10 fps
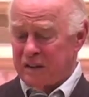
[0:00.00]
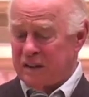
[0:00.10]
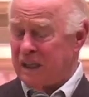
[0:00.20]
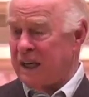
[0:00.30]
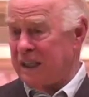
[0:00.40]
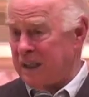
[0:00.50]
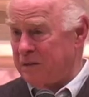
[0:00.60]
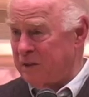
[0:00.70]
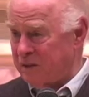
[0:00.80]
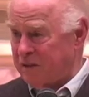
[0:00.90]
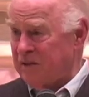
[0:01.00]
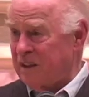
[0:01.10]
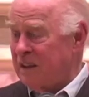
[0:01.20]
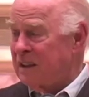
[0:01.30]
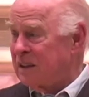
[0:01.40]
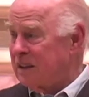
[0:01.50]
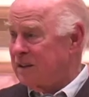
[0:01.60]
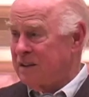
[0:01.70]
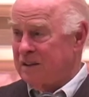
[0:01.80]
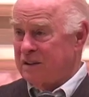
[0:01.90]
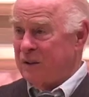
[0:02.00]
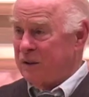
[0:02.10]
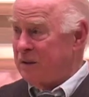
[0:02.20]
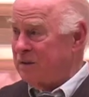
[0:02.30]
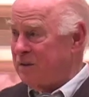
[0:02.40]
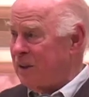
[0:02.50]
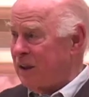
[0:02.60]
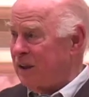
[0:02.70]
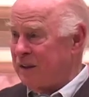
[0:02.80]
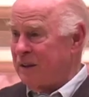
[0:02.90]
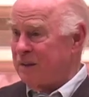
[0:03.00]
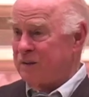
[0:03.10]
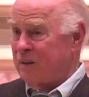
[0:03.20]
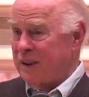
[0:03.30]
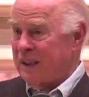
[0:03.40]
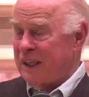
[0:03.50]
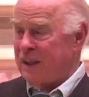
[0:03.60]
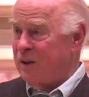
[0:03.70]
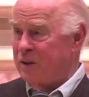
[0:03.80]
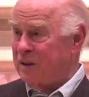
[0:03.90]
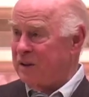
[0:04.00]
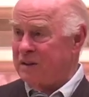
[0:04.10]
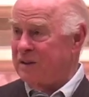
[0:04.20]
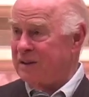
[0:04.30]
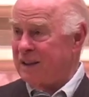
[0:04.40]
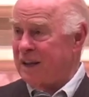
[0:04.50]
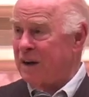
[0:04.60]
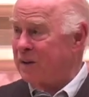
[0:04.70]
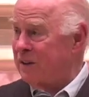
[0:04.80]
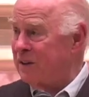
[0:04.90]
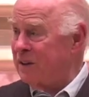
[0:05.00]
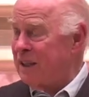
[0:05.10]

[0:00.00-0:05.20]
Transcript: Tonight I'm just doing, you know, I thought, what can I do in an hour?